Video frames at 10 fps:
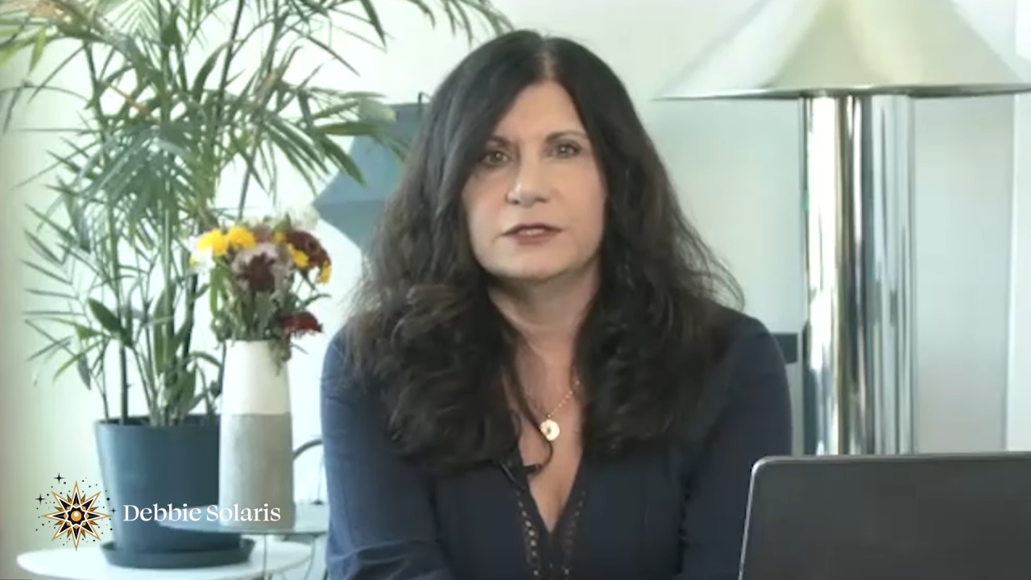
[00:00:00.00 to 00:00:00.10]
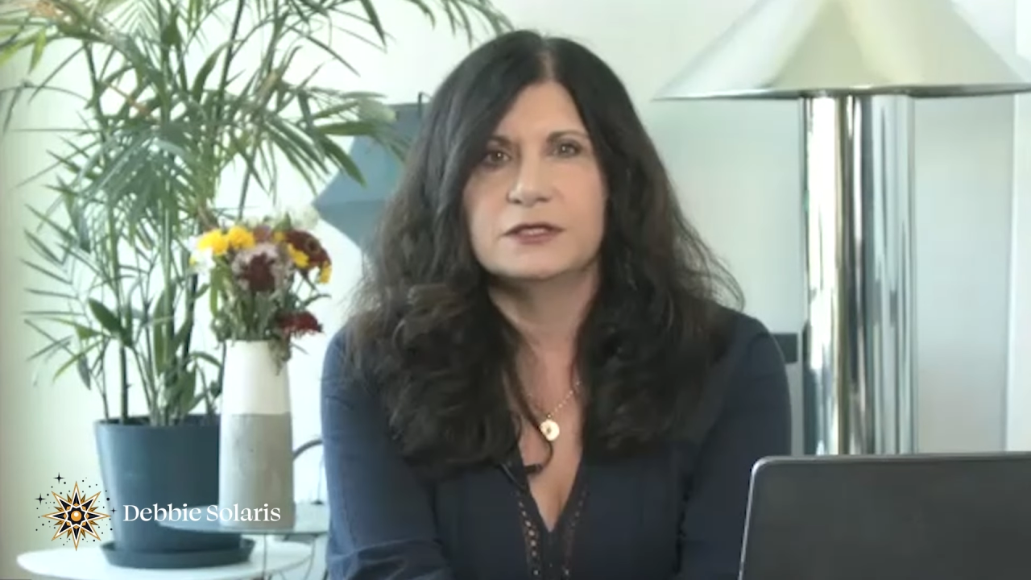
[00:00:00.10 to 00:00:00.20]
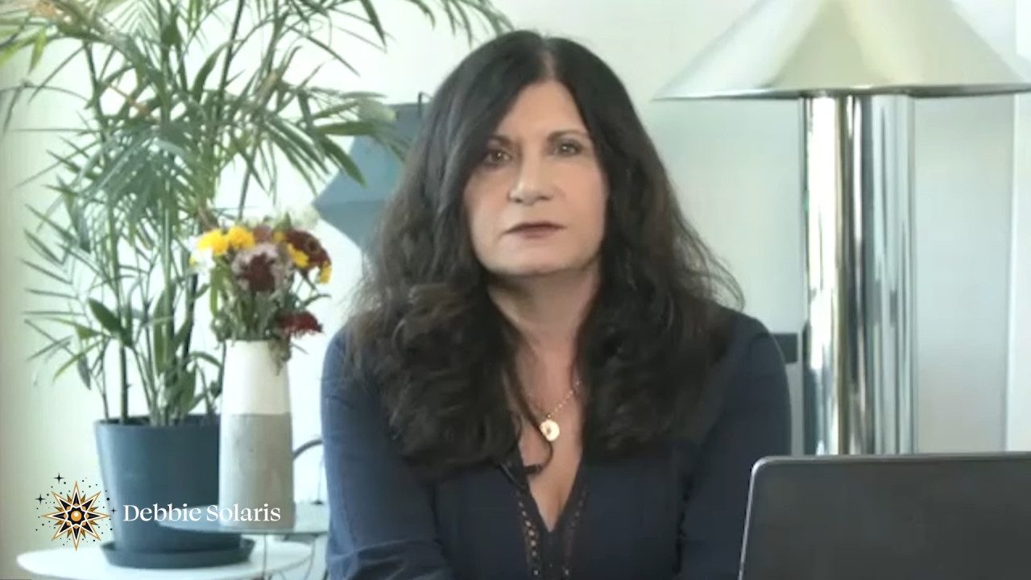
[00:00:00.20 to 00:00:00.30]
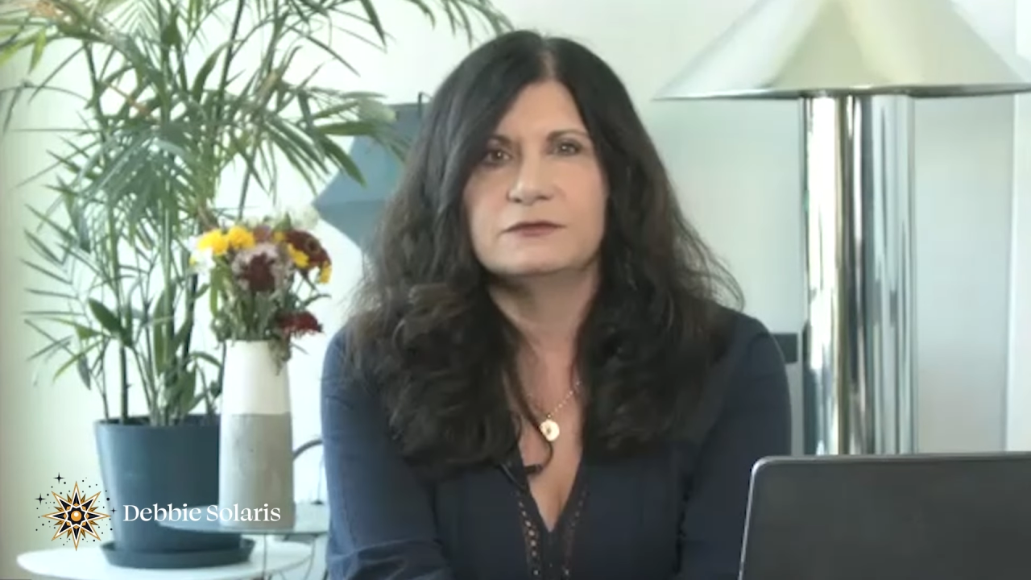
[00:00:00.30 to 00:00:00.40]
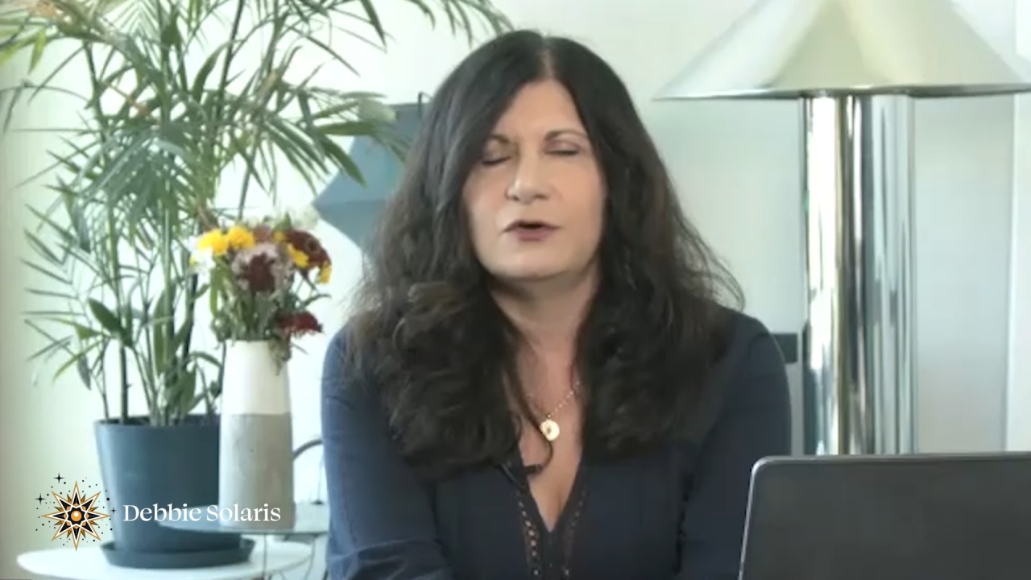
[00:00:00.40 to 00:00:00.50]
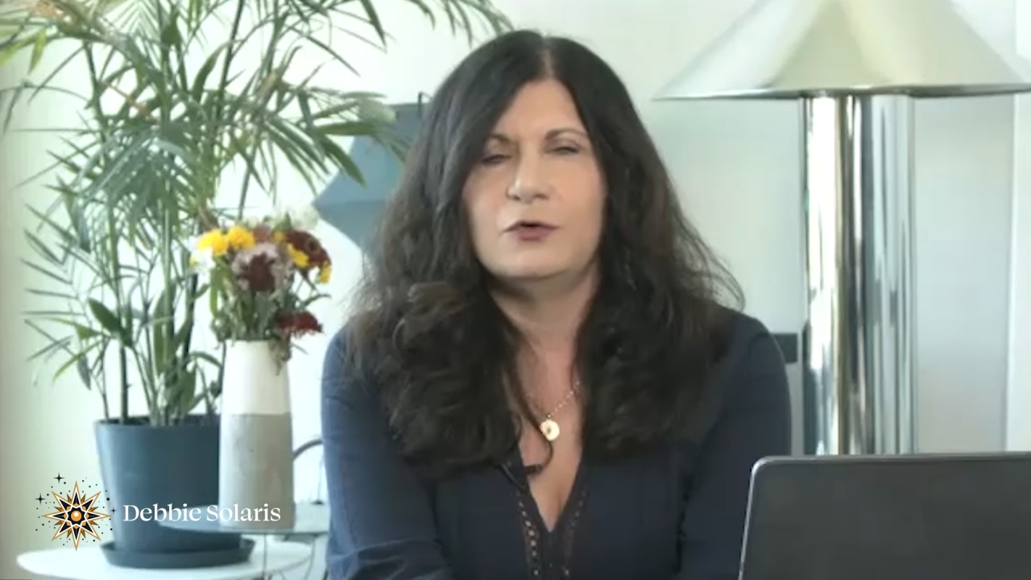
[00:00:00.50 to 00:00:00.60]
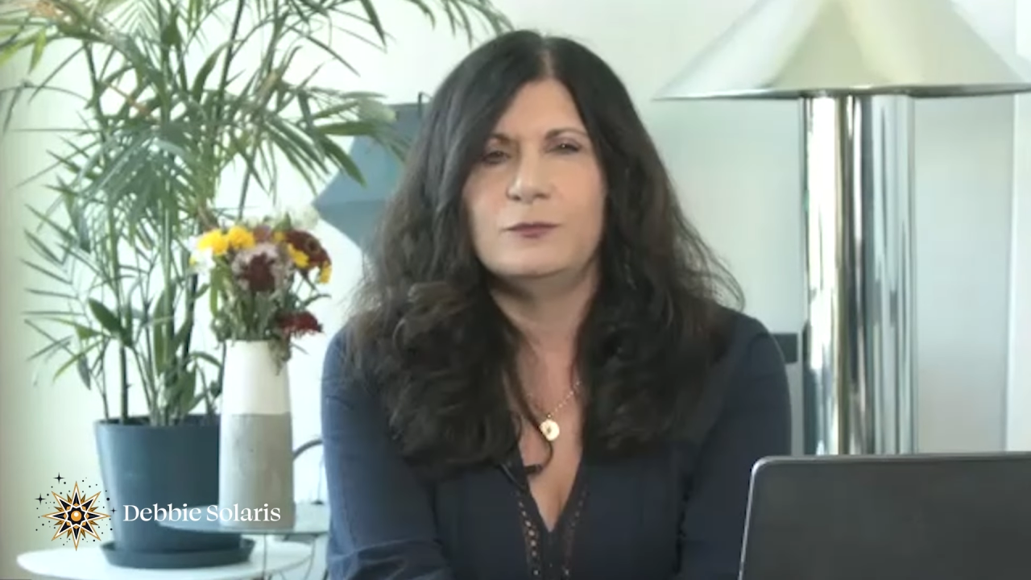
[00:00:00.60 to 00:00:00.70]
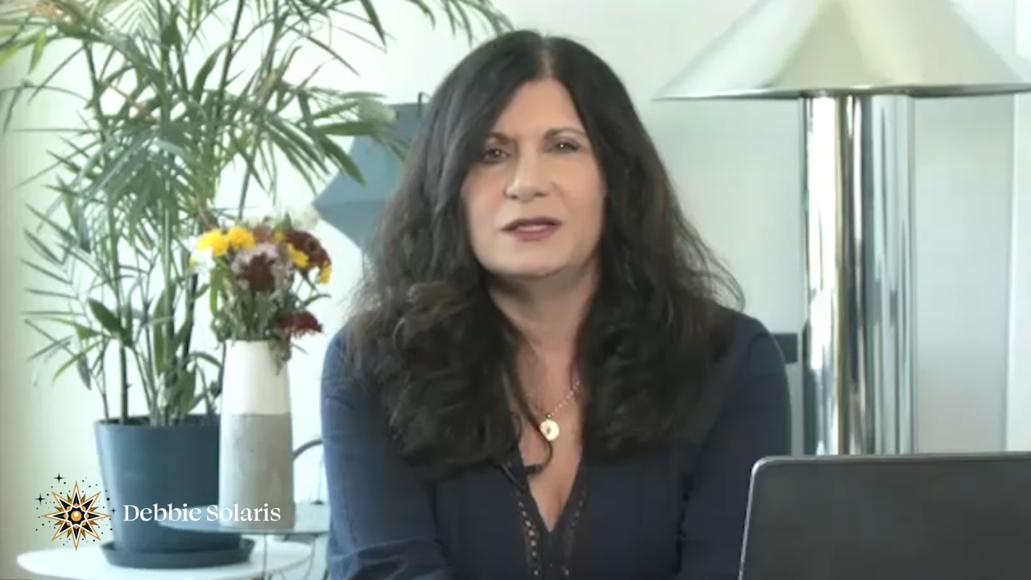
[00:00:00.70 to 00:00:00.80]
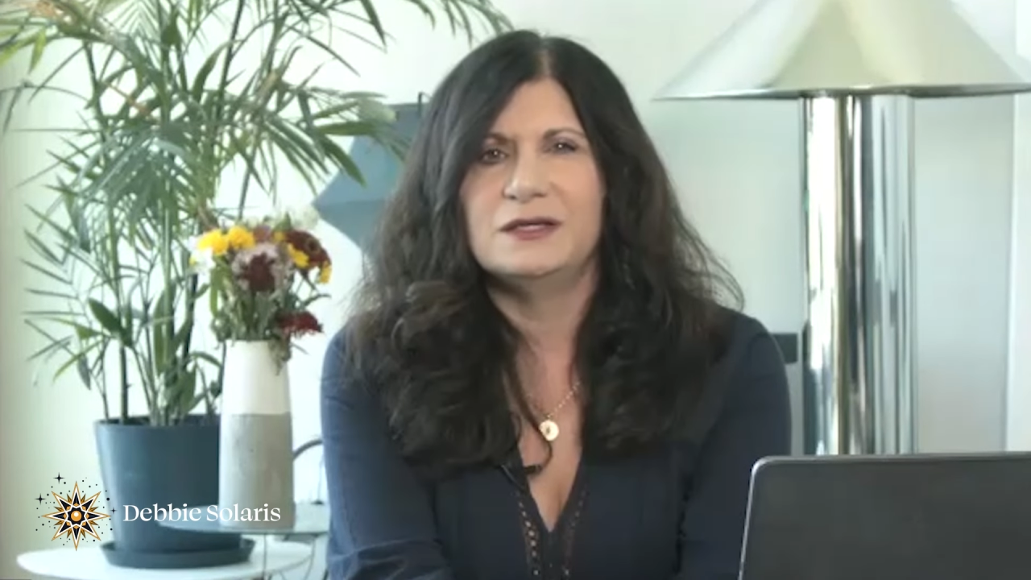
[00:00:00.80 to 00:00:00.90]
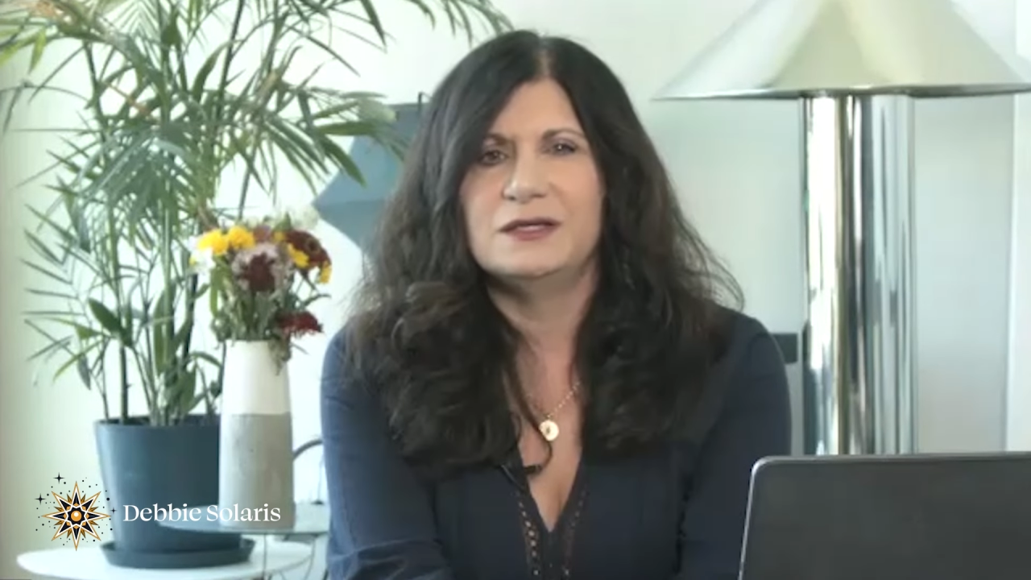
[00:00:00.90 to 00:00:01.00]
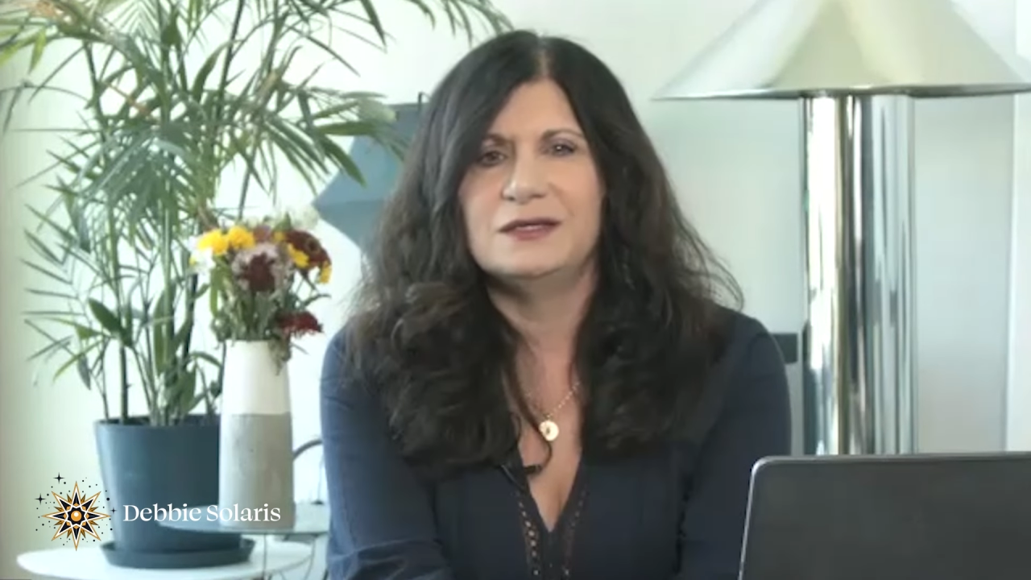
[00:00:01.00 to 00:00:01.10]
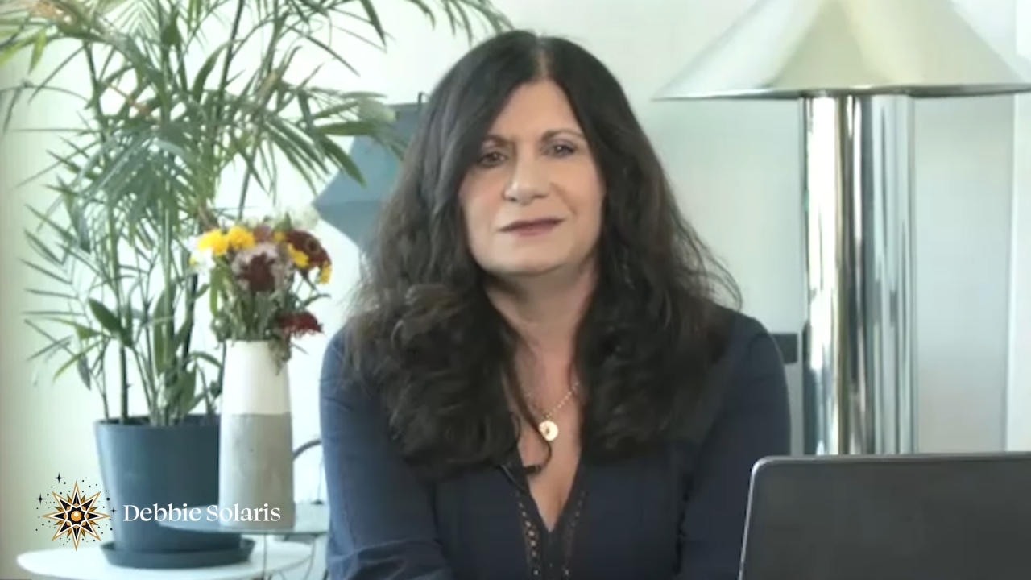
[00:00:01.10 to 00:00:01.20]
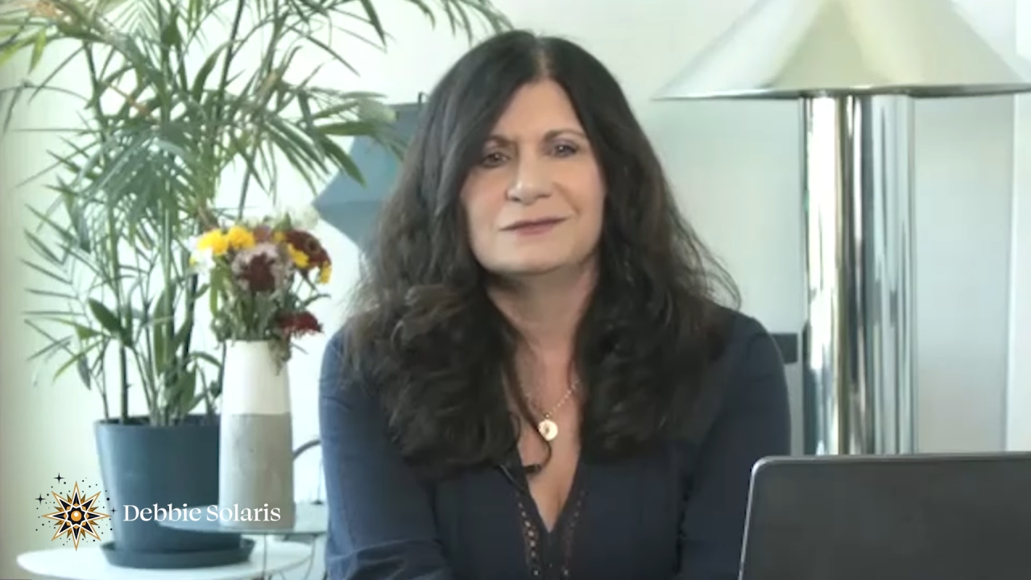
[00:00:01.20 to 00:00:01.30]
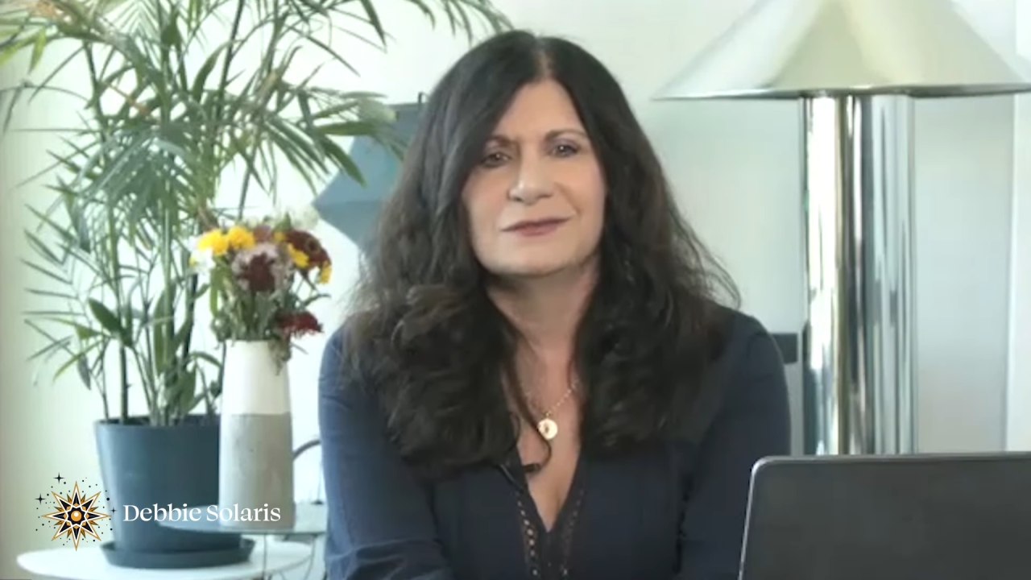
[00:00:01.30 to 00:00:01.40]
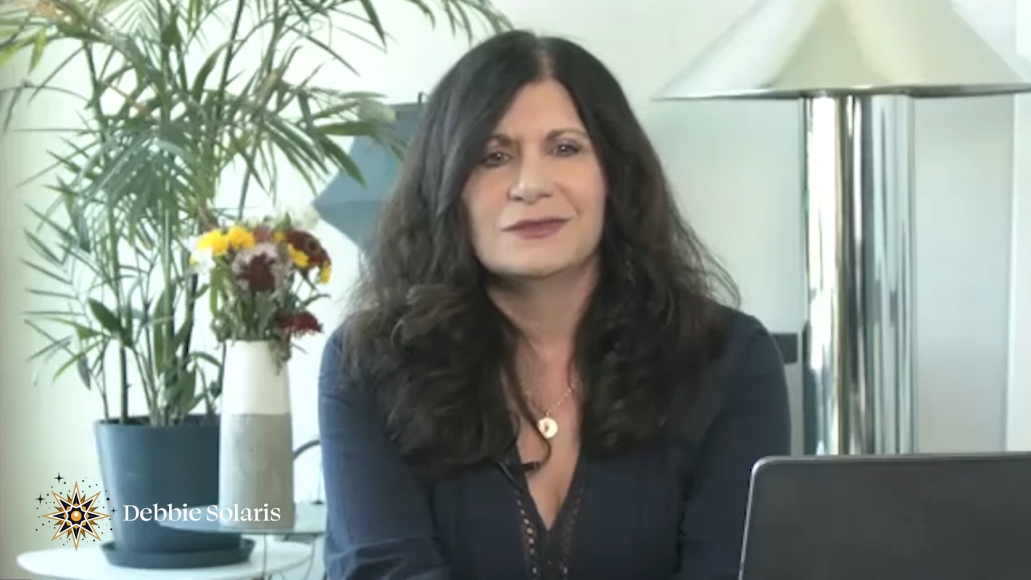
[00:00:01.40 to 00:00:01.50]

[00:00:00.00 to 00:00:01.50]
in so many